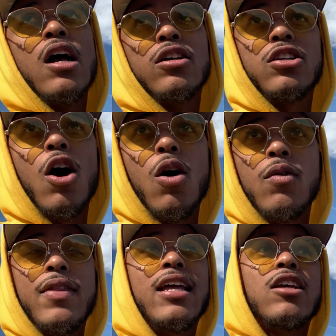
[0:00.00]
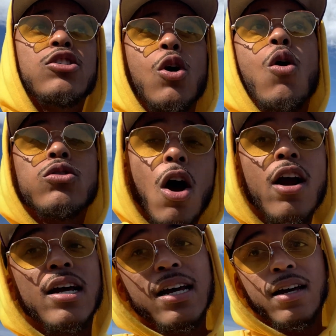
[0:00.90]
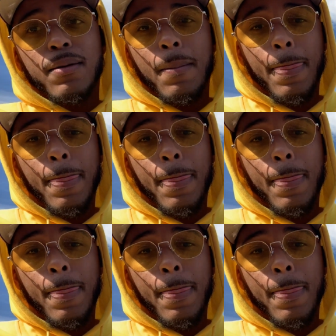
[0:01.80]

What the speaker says: So the schools are good,